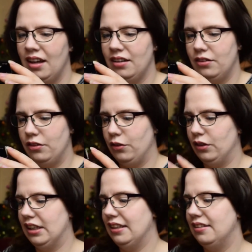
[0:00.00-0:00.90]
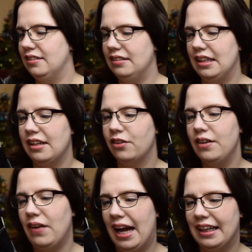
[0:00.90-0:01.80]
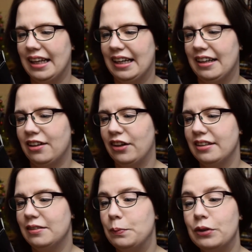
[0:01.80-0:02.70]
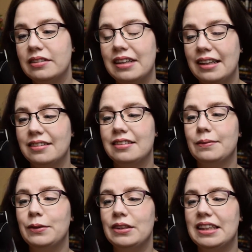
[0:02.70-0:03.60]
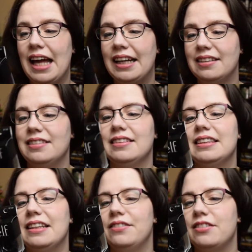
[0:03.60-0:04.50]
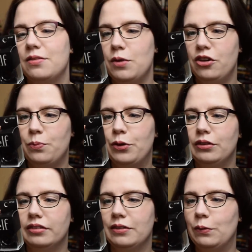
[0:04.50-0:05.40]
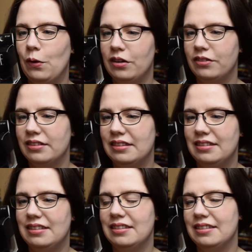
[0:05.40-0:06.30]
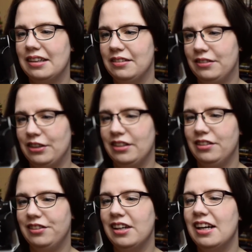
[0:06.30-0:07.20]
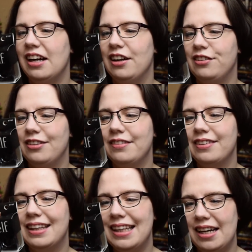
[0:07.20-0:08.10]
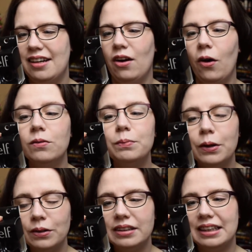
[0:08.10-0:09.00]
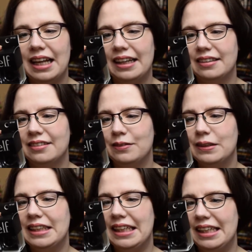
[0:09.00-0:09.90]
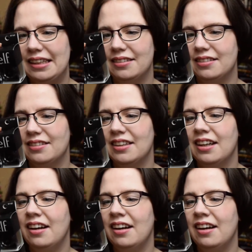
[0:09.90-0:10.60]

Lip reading: So let's see, cream eyeliner creates precise smooth lines and gives smudge proof and water resistance coverage. Achieve thin or bold lines with ease.